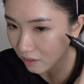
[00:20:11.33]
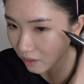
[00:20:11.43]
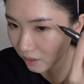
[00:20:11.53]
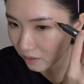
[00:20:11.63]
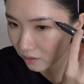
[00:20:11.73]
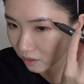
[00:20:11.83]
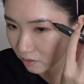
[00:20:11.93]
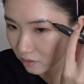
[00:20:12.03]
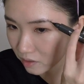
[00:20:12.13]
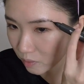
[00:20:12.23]
And like
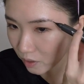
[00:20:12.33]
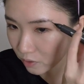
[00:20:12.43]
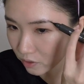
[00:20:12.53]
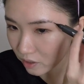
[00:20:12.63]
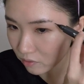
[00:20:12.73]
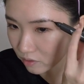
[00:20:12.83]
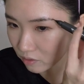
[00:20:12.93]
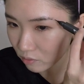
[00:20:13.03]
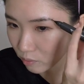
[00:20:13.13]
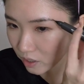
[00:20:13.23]
this part, what do? It's
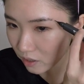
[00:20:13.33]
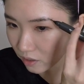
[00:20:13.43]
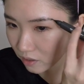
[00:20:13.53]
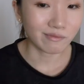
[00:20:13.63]
too big.